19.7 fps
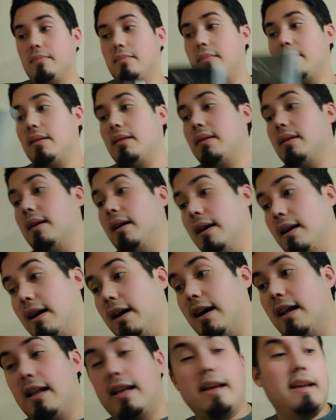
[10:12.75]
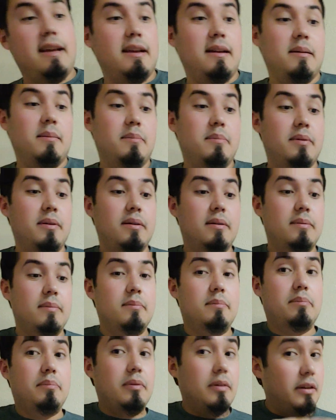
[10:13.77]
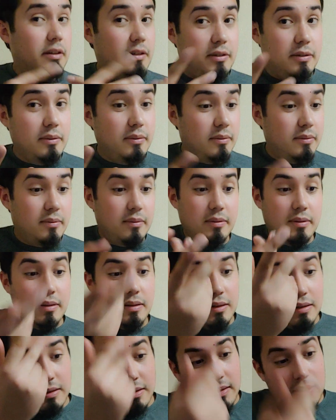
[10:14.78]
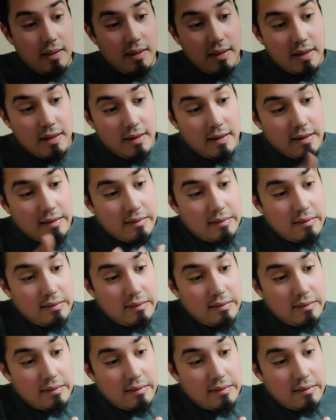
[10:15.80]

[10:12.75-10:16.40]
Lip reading: I like it, but part 2, not so good.